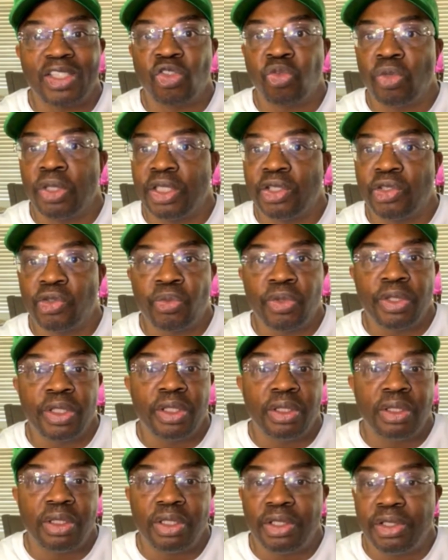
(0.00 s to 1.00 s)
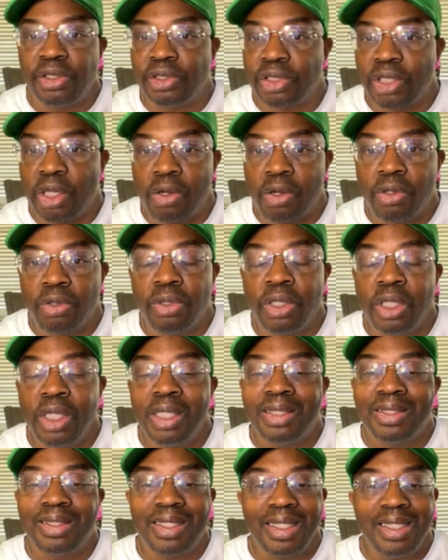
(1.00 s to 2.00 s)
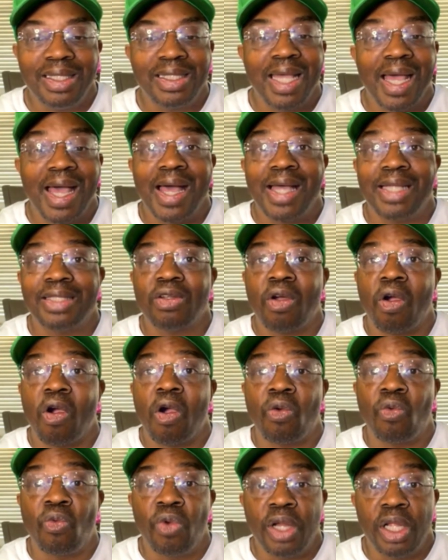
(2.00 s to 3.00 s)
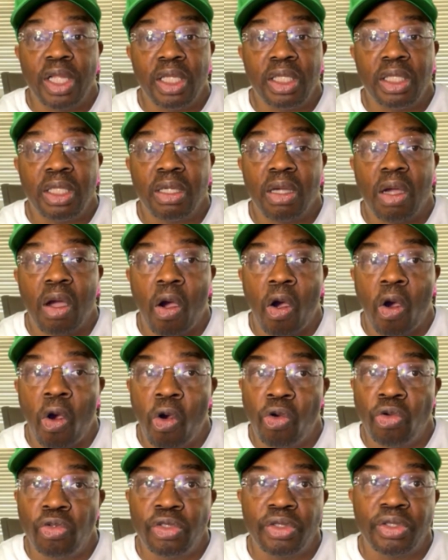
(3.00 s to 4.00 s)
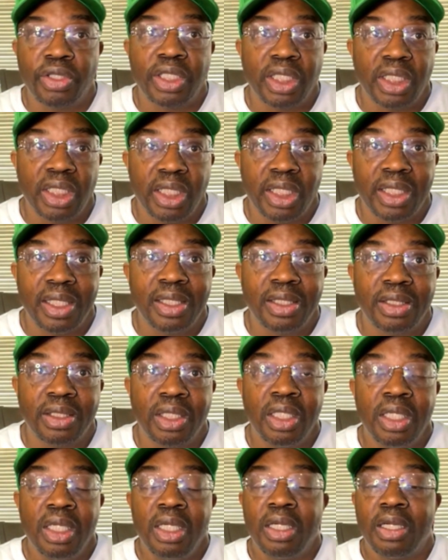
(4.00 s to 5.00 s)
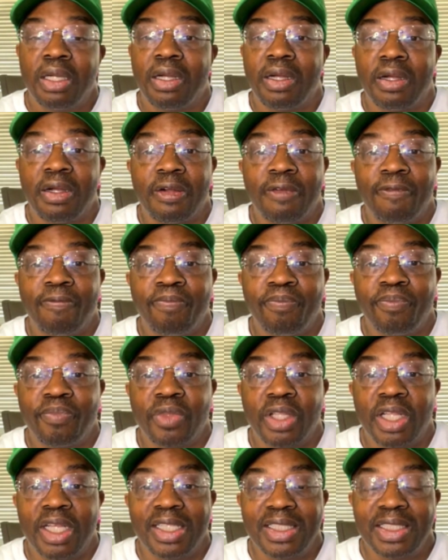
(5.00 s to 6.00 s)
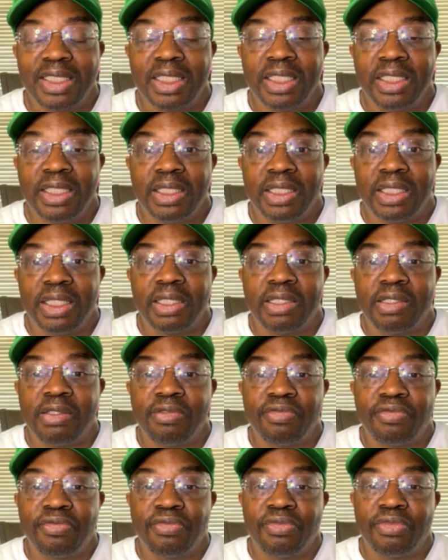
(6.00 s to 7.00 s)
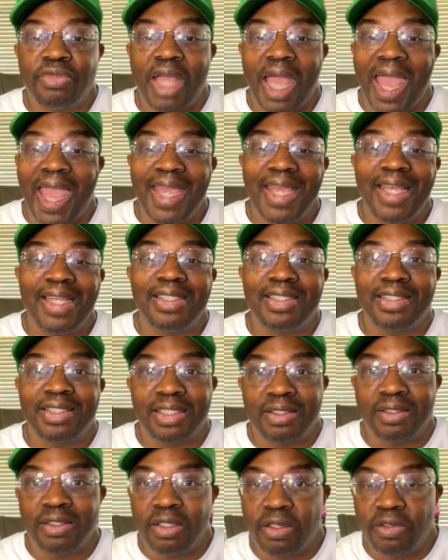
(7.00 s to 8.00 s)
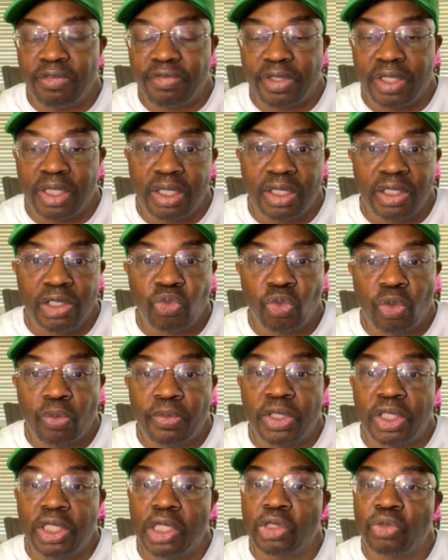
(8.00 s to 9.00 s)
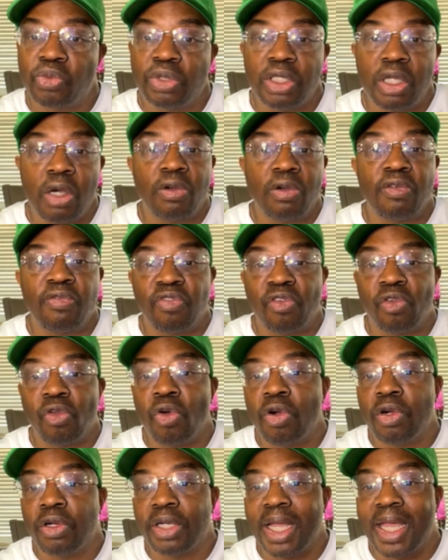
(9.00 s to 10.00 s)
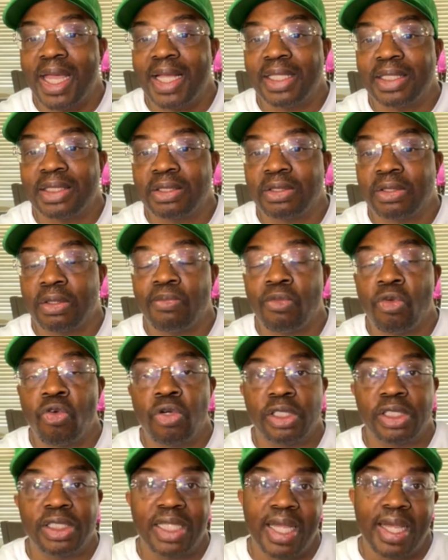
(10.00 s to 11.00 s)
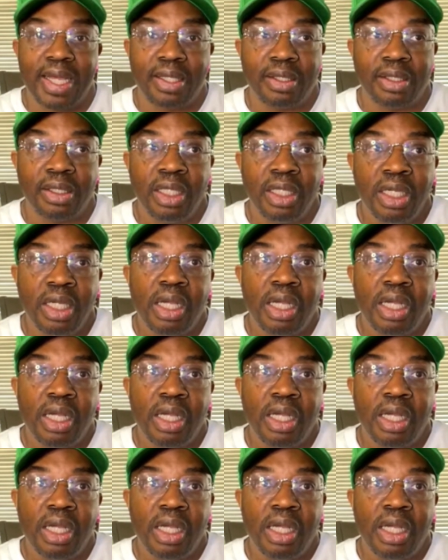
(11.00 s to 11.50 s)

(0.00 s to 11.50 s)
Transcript: 23 years old. These guys are really older kids. Let's see if age is enough in this one, because we know that Florida has the more talent.